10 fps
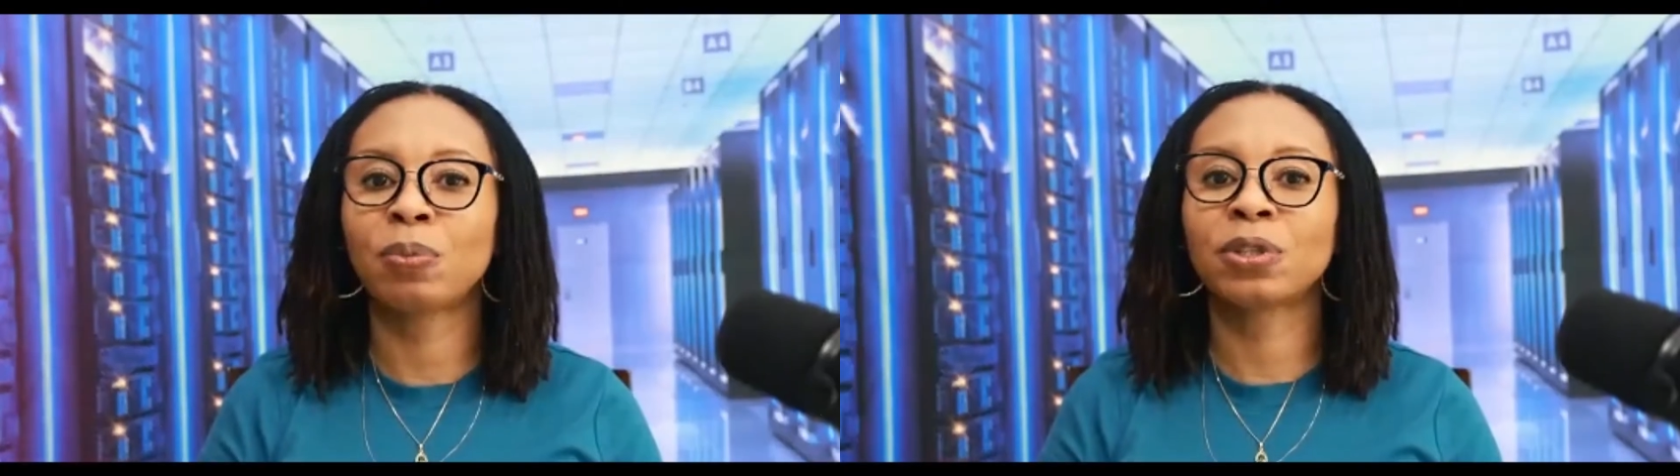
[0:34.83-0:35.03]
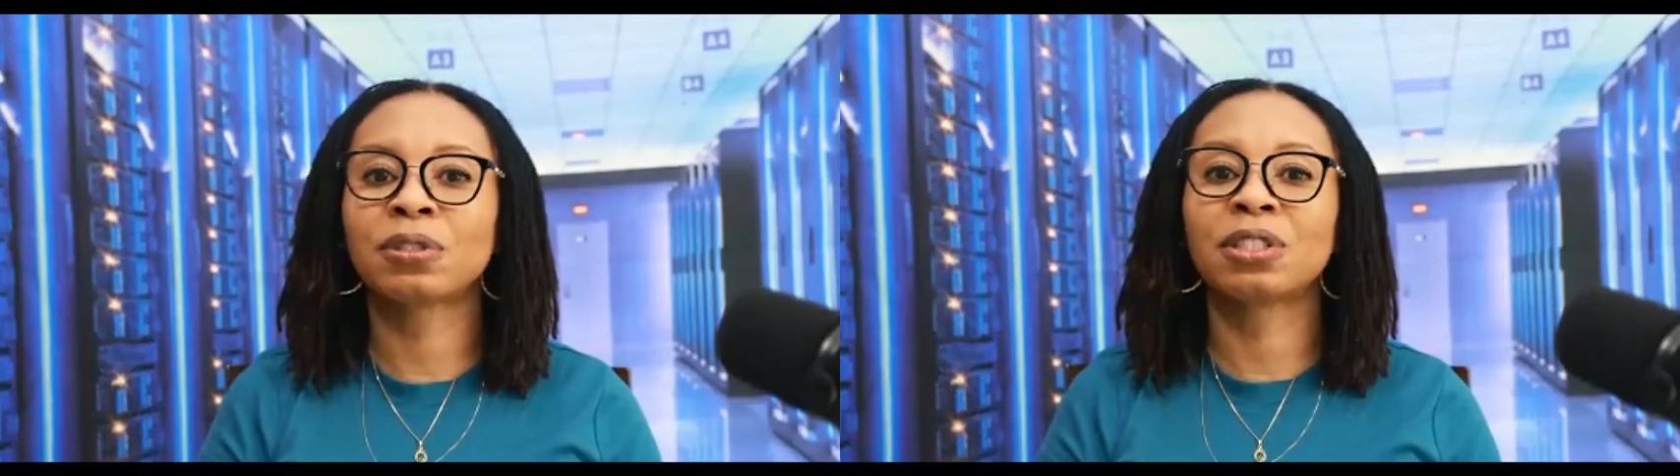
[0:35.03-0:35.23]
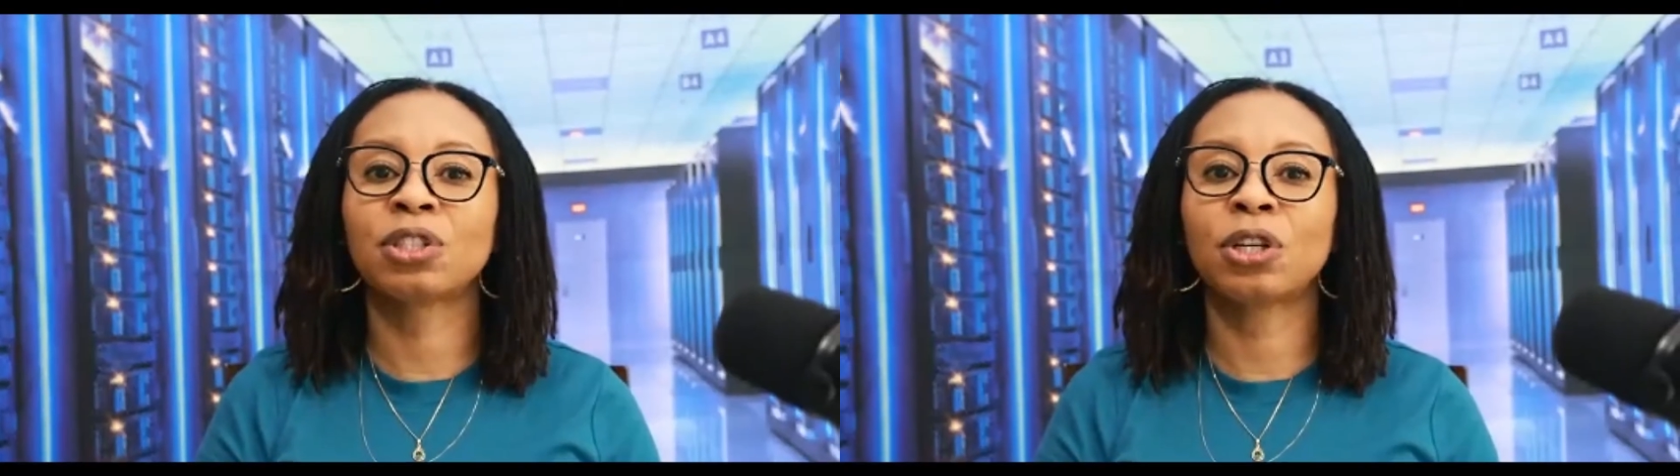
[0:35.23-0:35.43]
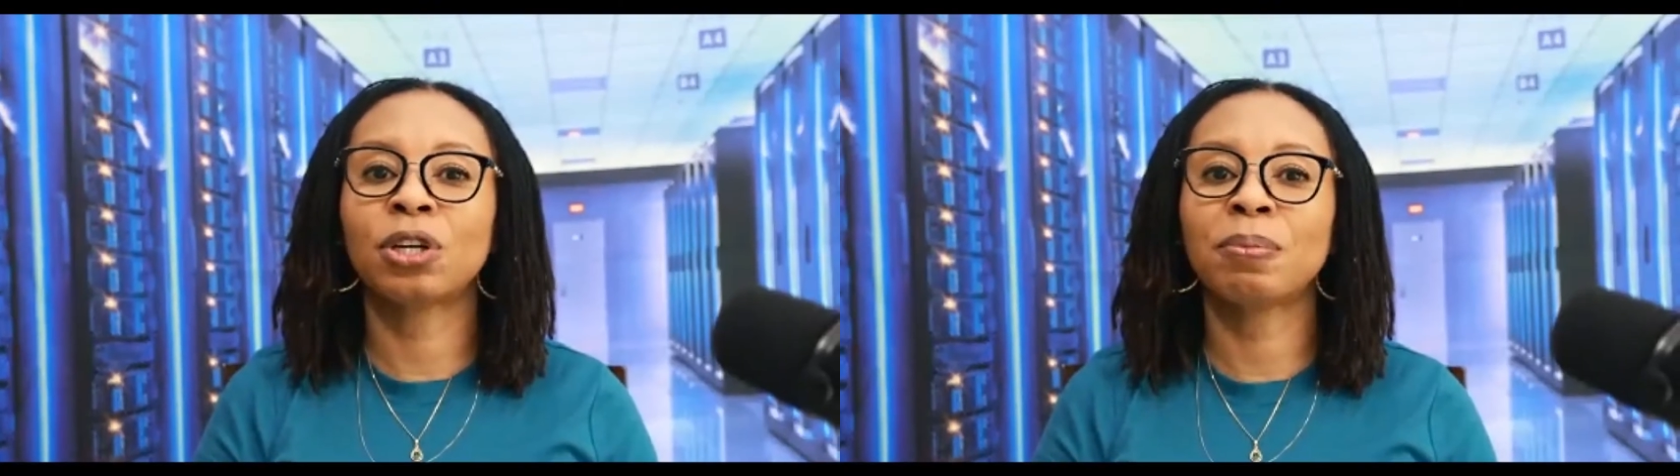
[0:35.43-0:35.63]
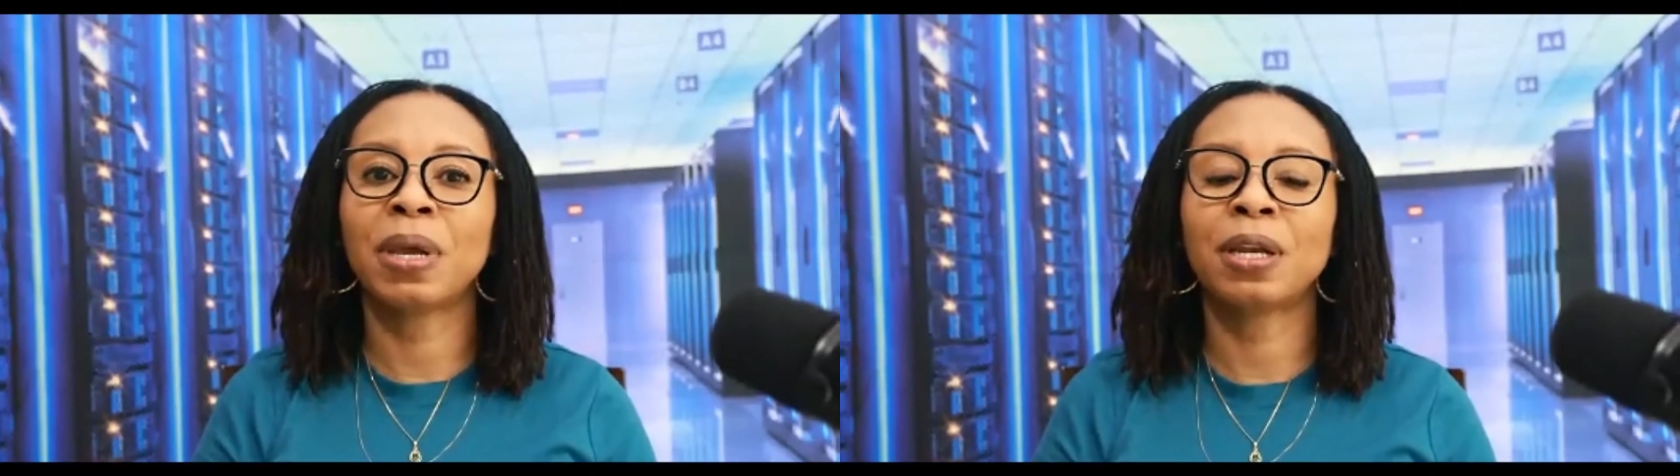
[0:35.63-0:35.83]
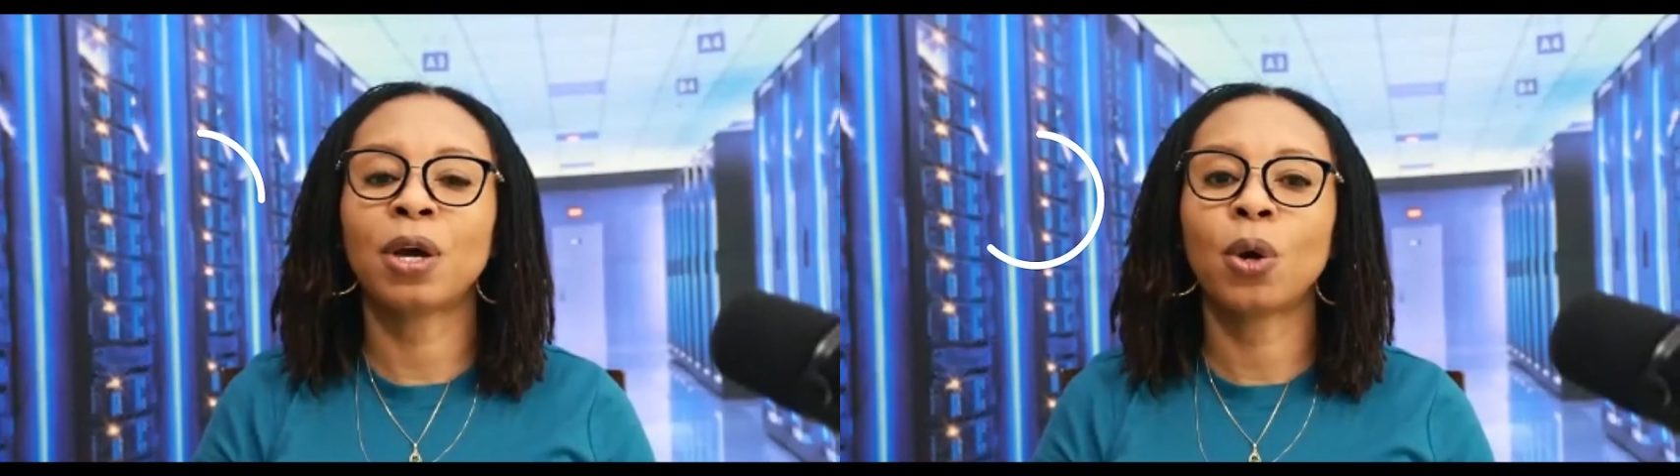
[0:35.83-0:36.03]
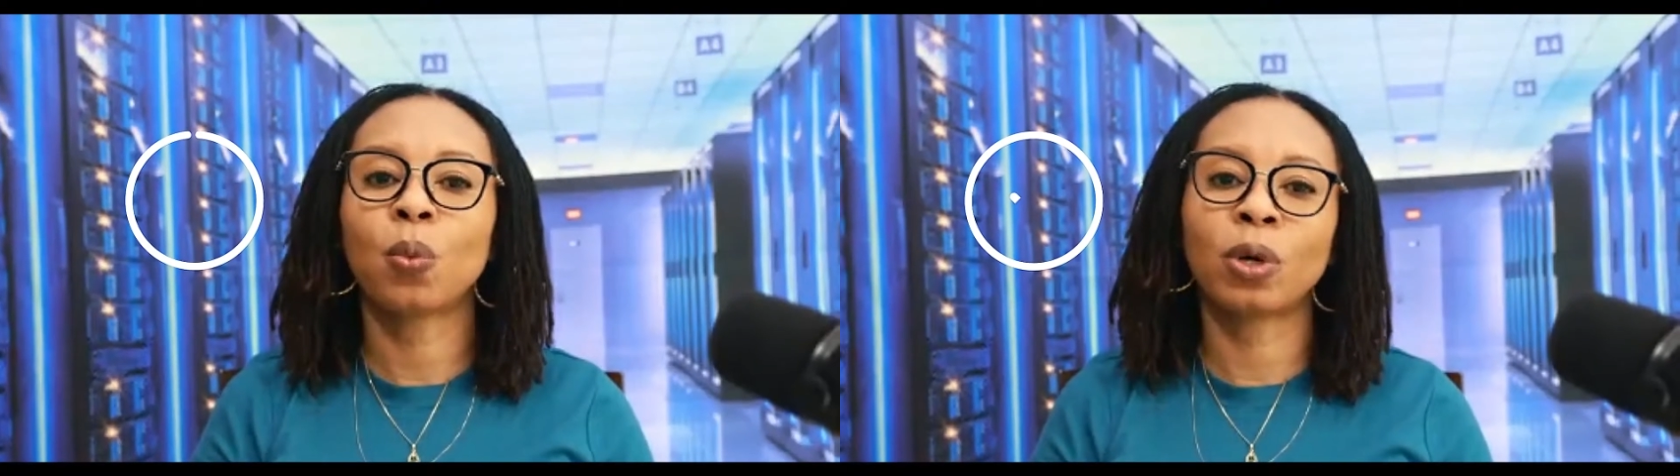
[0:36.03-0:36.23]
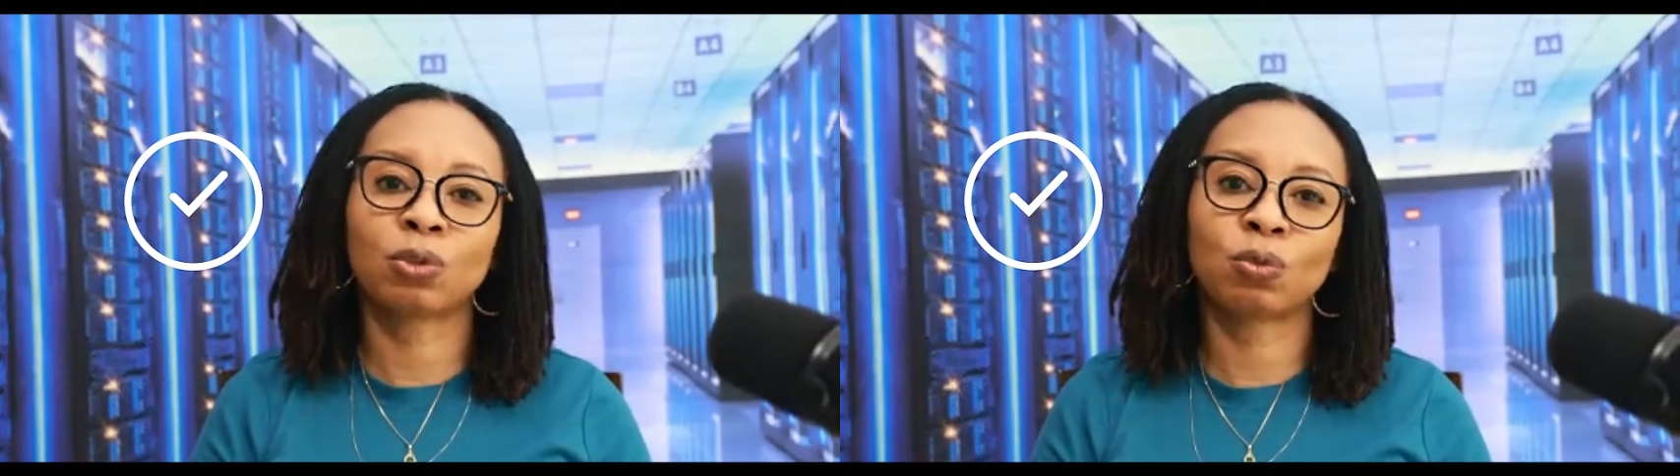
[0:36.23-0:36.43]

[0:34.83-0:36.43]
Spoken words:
us determine what's